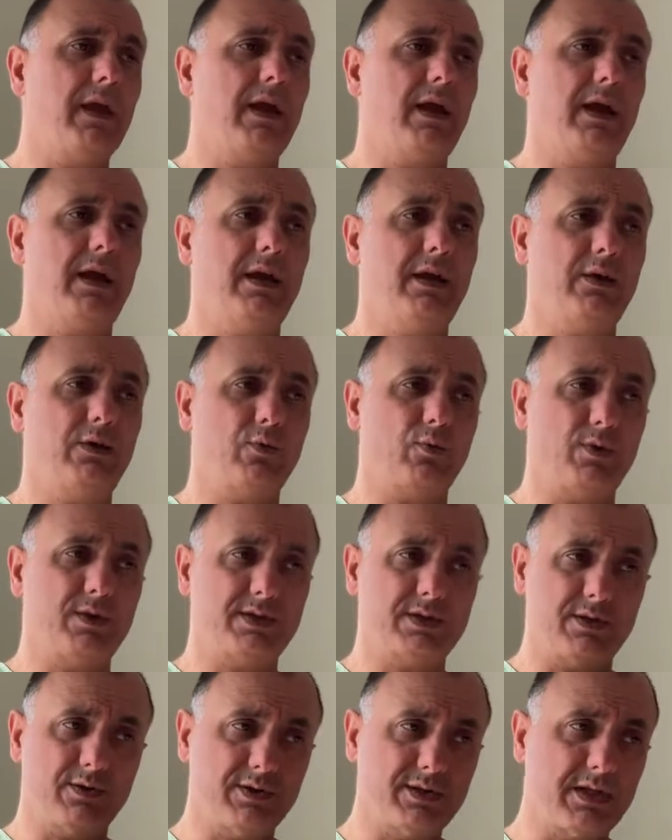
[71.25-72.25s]
And once
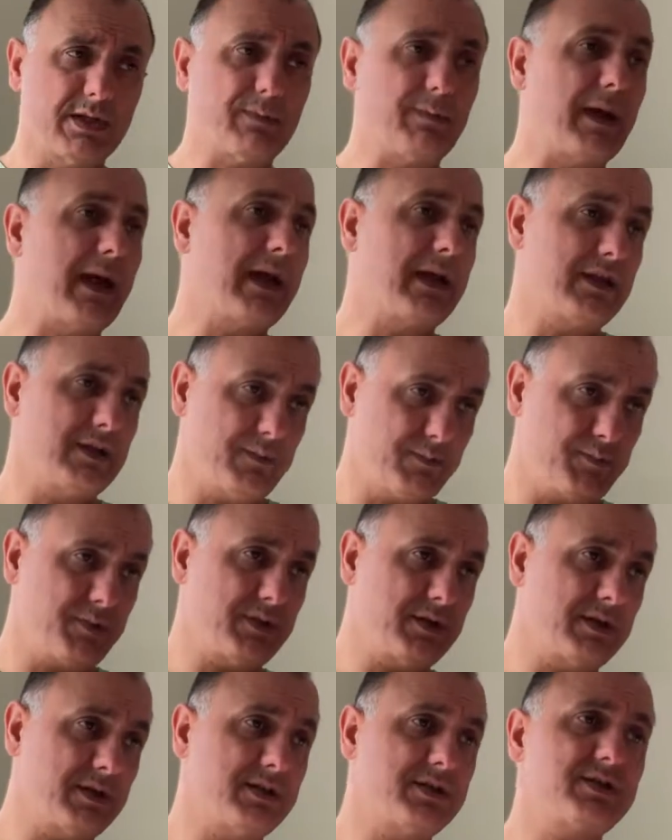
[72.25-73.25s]
the result back,
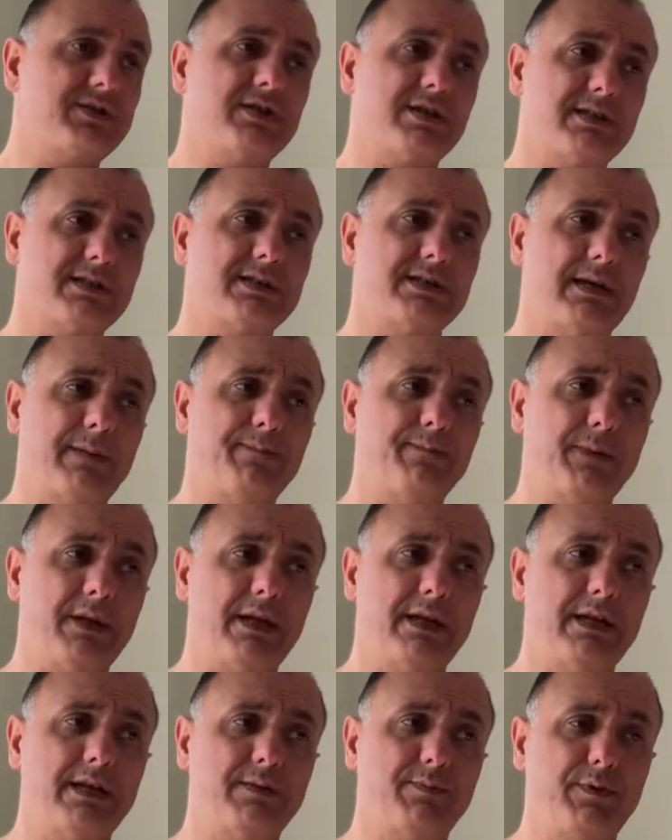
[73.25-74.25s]
please just
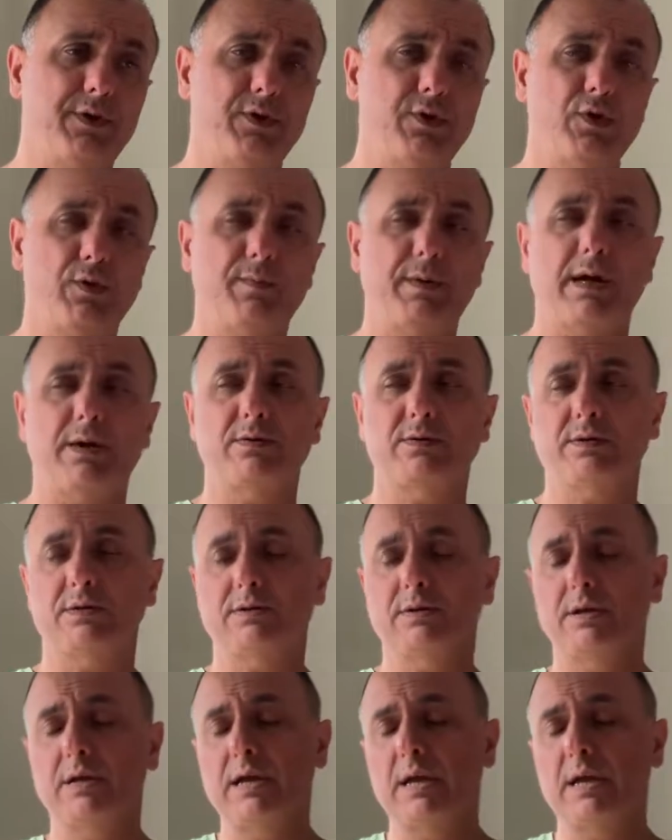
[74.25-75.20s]
let me know about it.